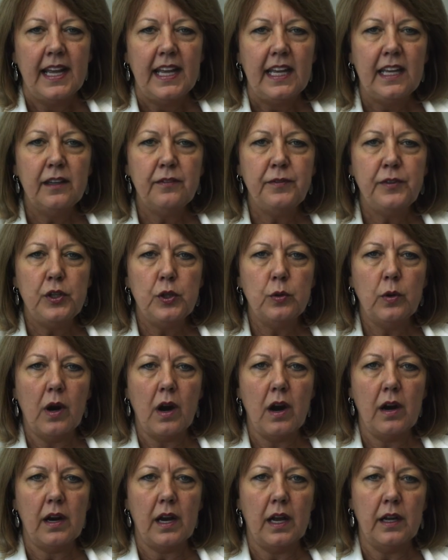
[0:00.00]
If you
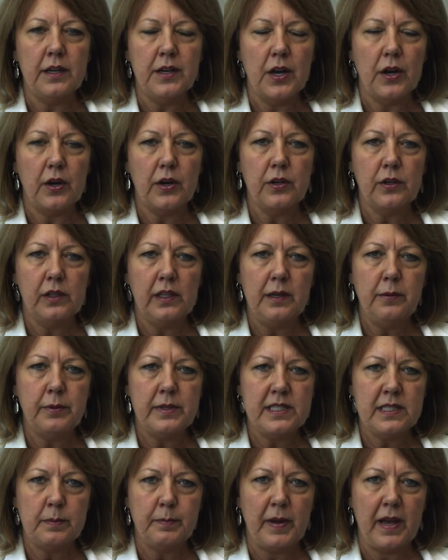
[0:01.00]
are an early
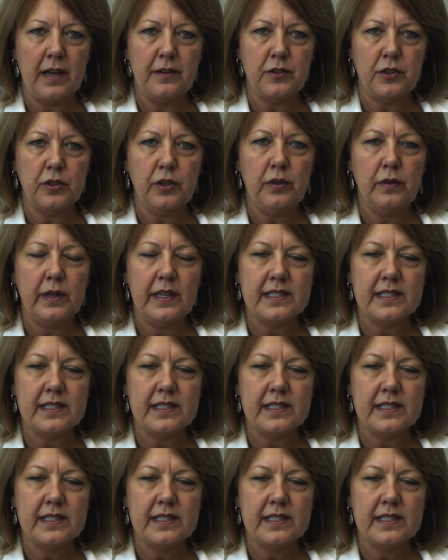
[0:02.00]
responder who